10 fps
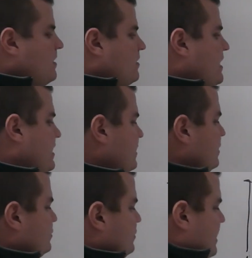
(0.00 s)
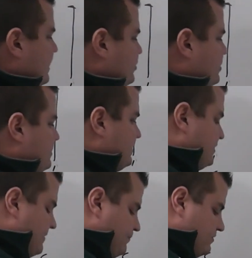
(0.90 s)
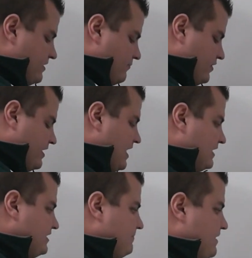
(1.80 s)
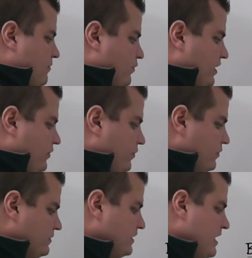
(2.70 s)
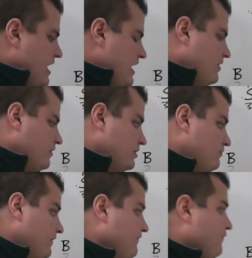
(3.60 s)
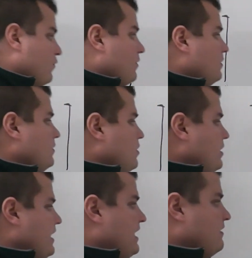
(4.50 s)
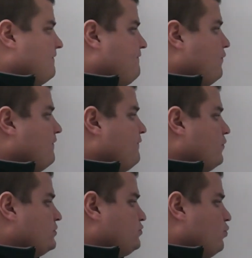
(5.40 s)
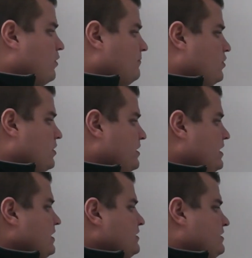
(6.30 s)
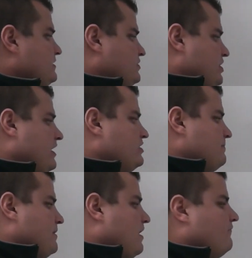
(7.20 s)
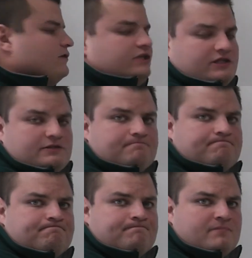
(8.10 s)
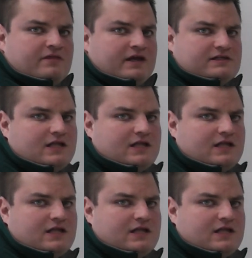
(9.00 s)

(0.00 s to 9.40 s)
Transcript: Okay? So that's just a simple numbering concept that we use in our 3-4 look and our 4-4 swarm look to change up coverages. Thanks a